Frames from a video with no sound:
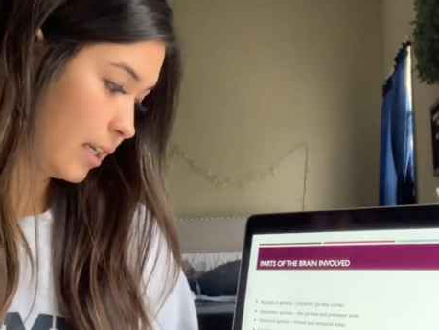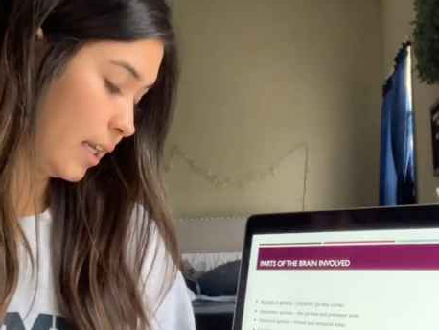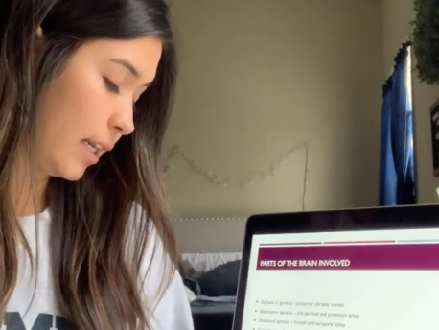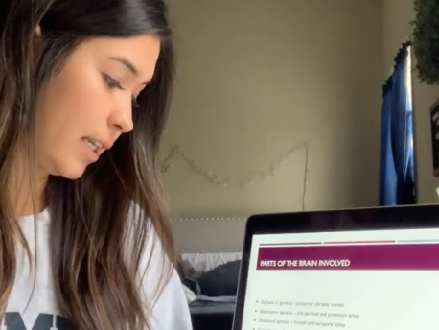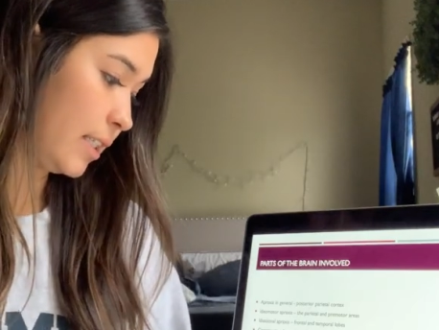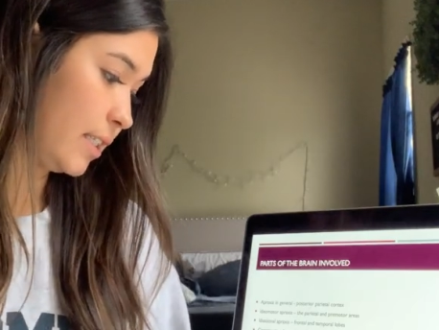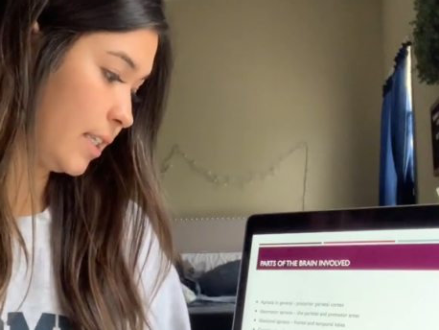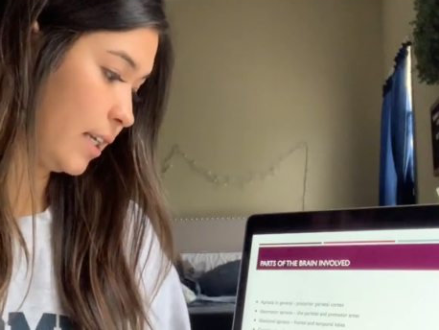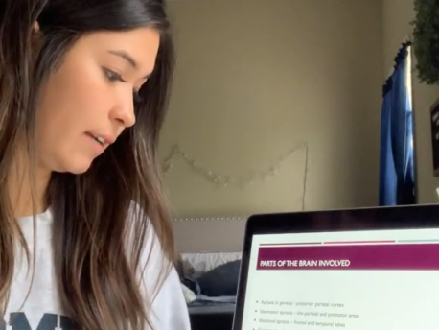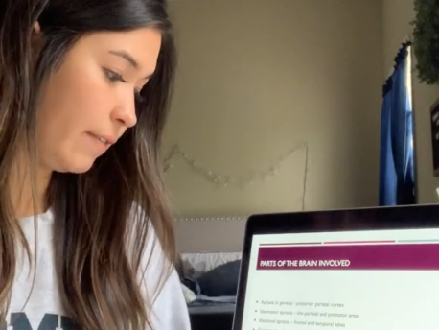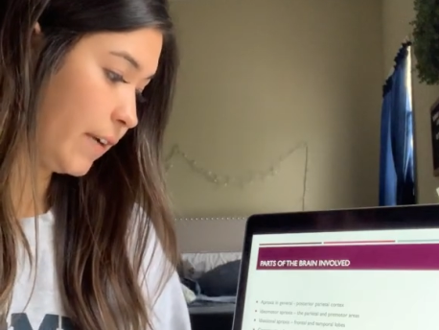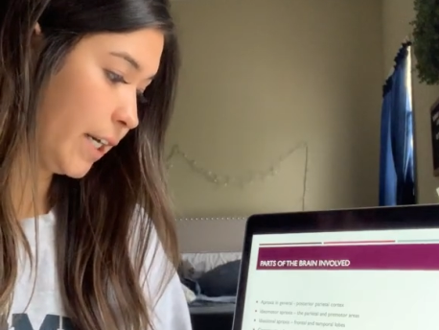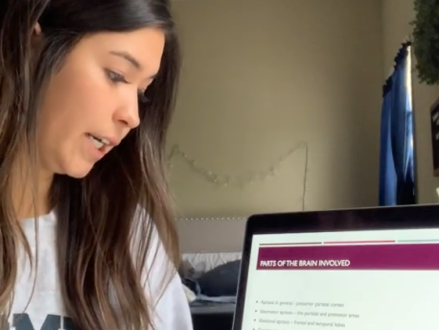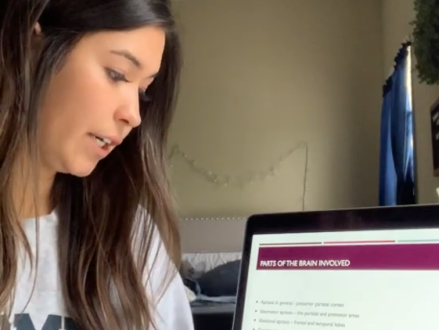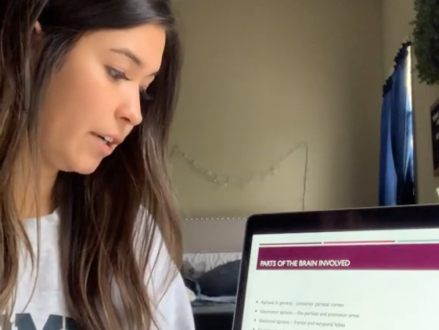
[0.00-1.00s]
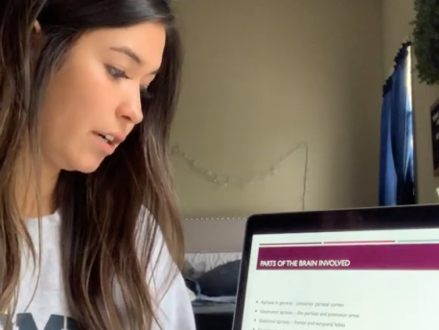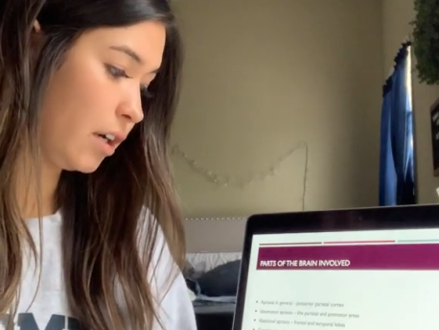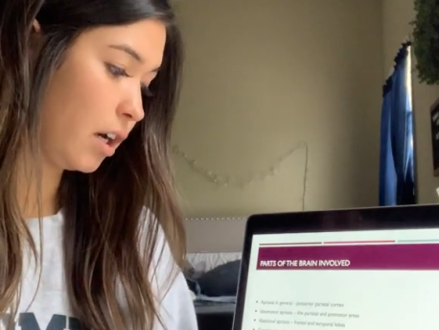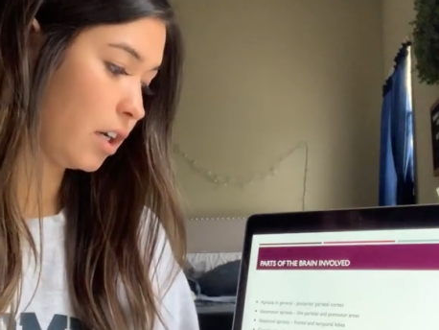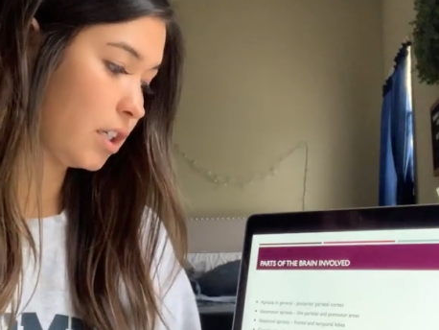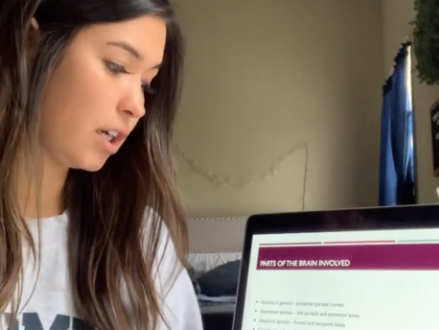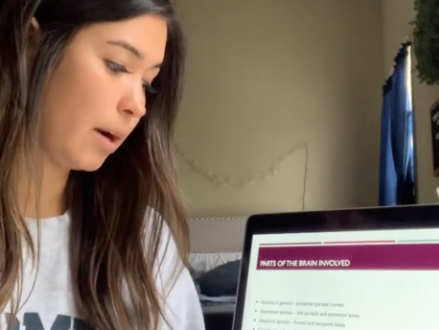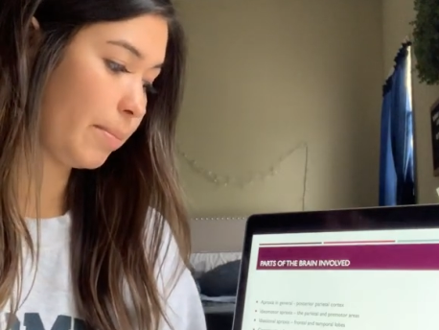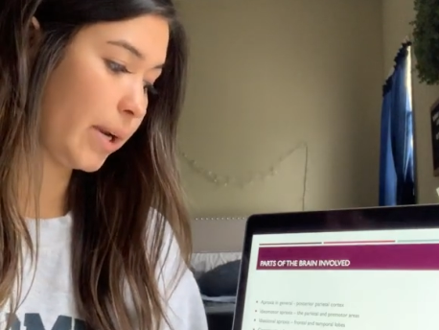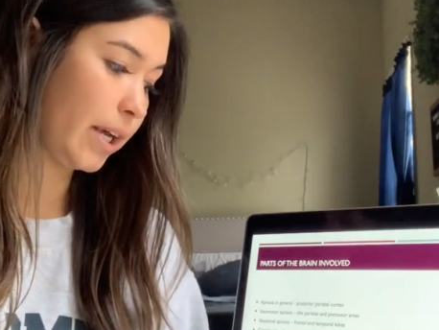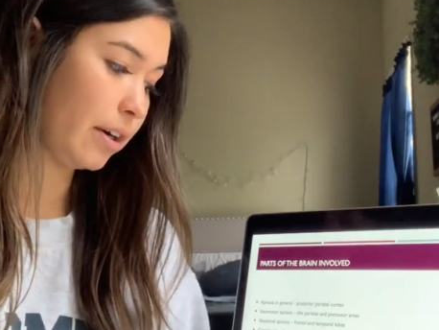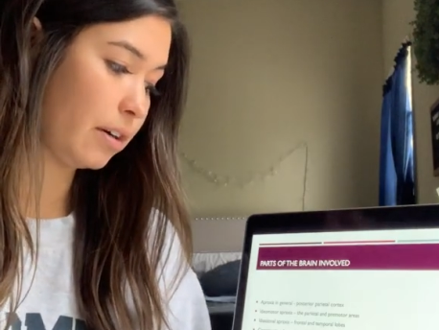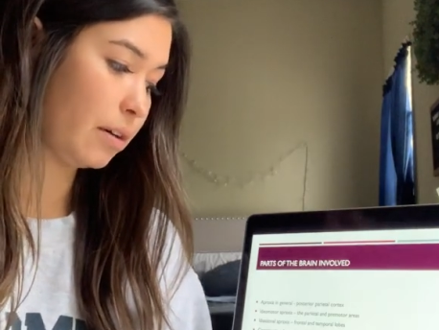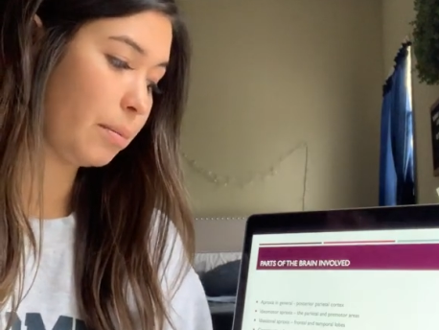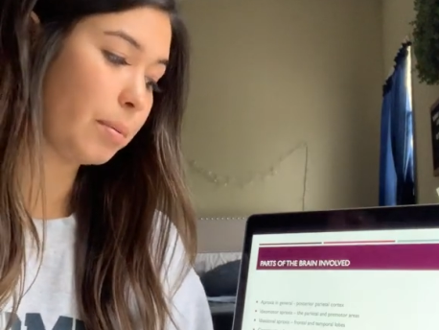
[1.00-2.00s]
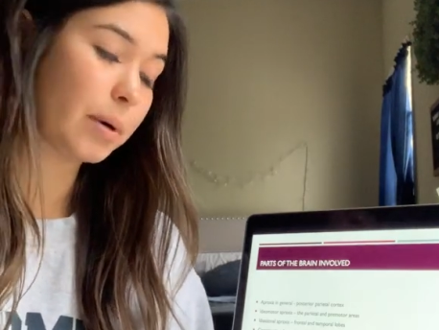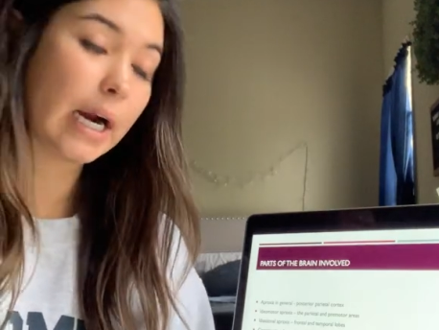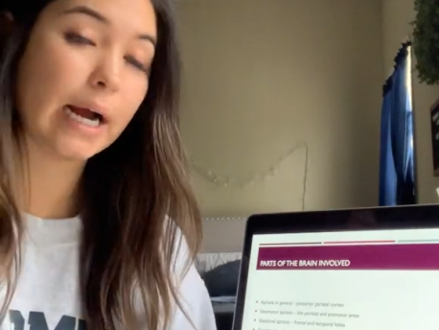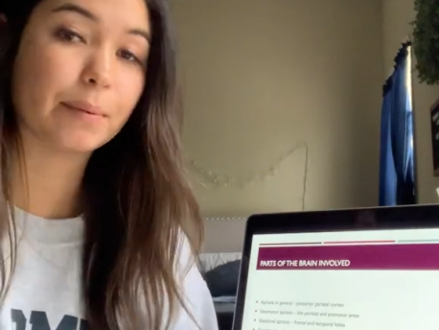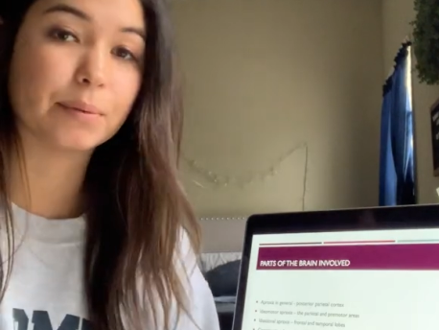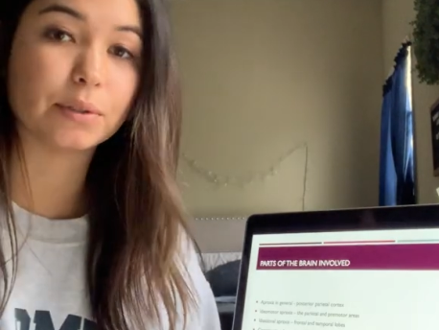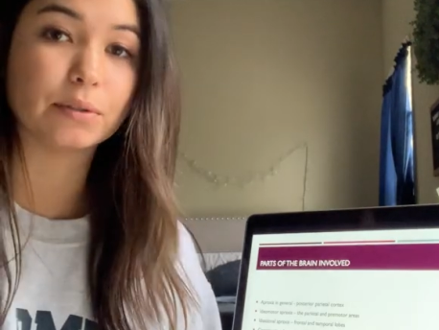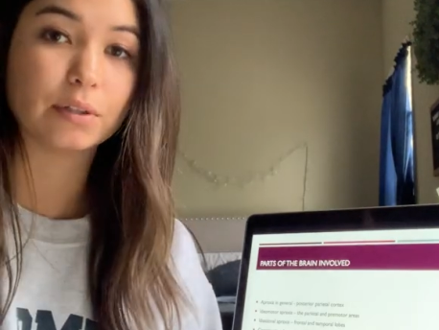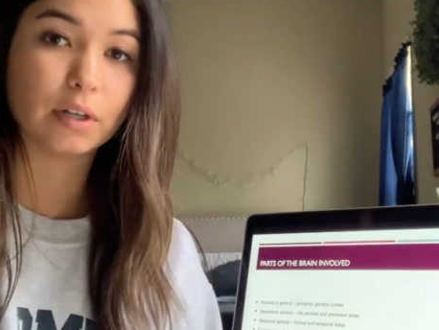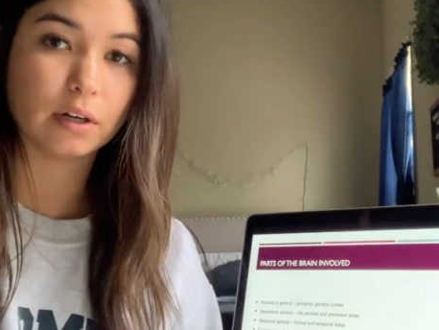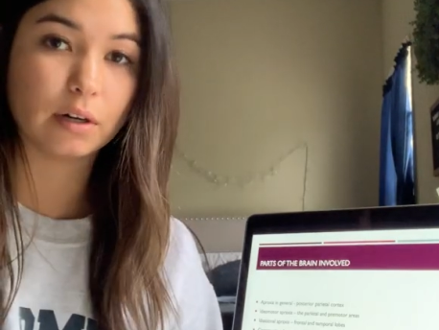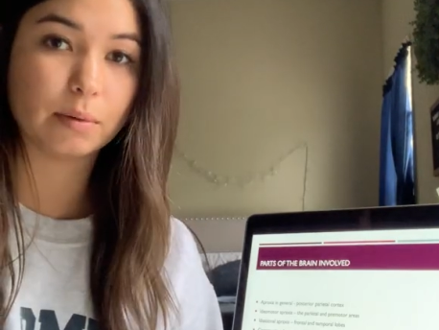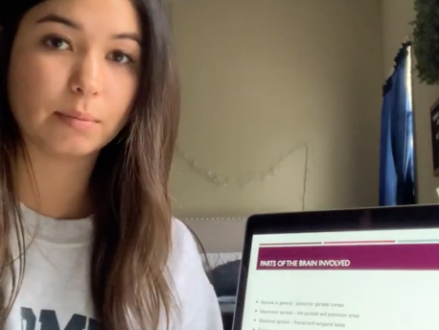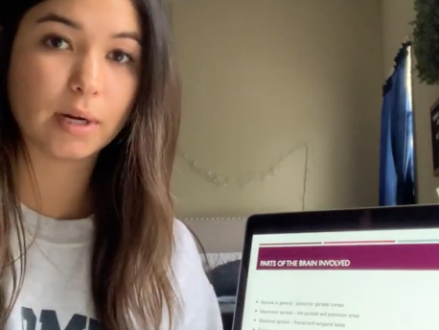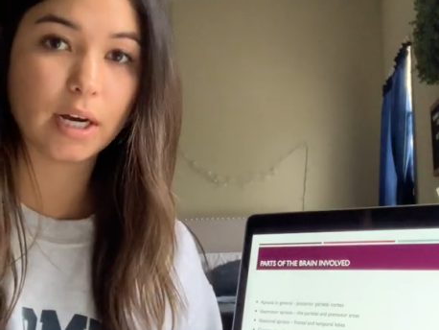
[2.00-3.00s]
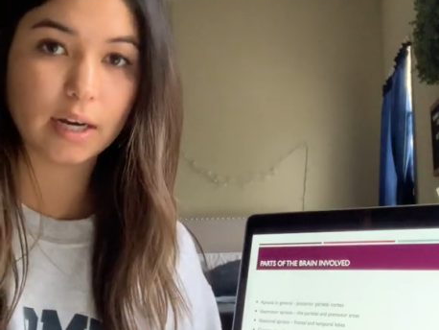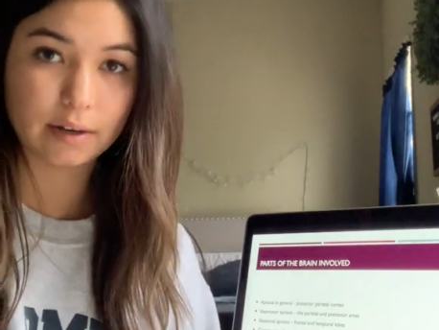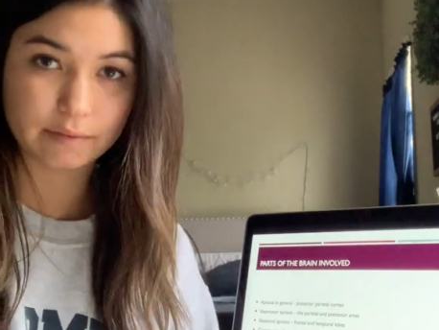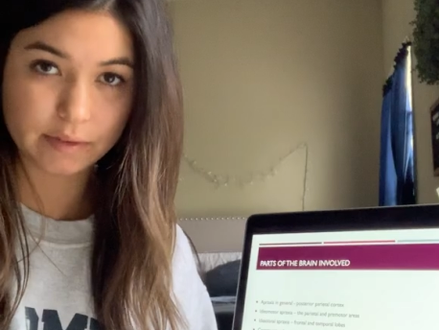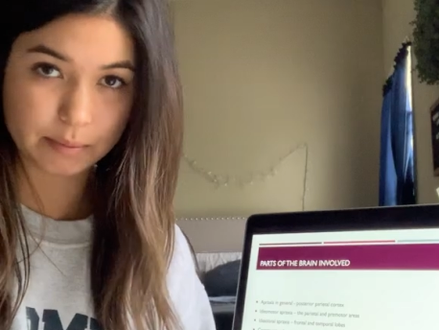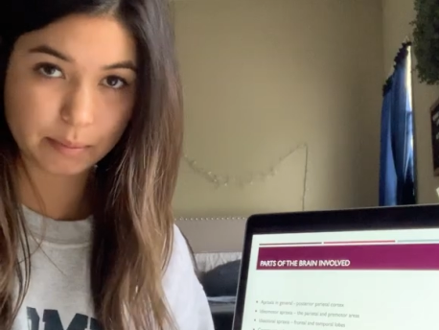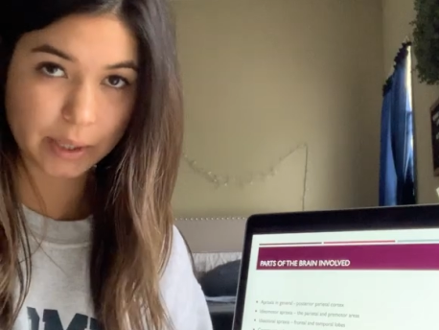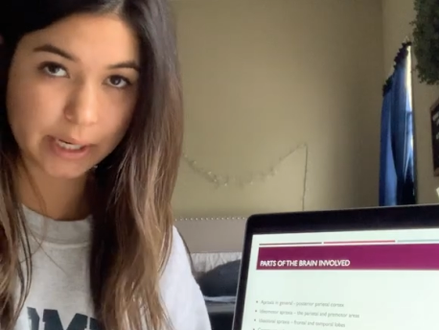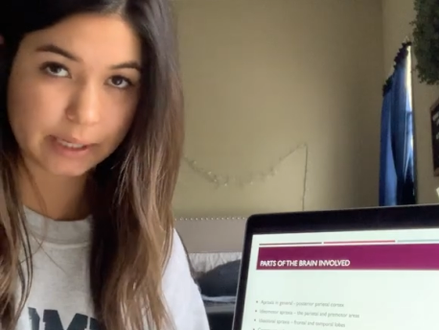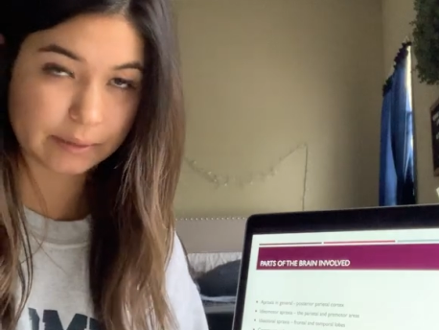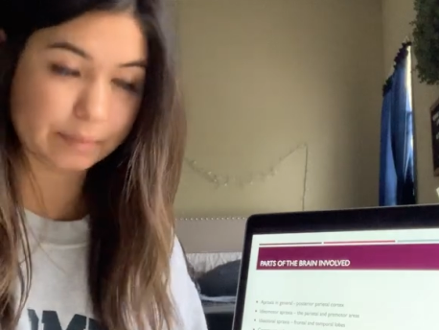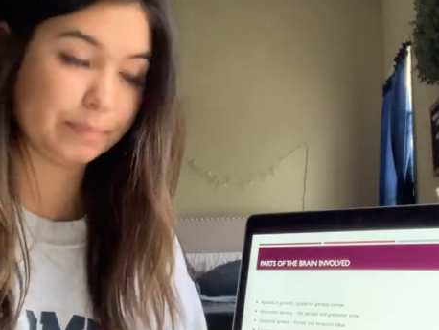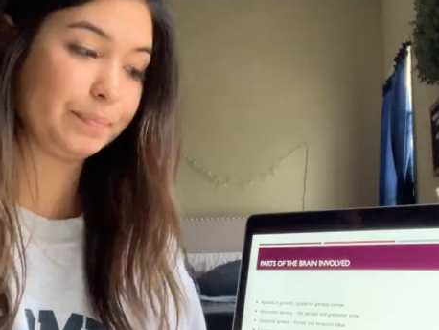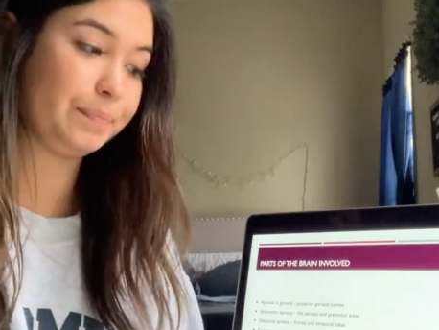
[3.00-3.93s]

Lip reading: and it's the inferior non-dominantal parietal lobe of the brain.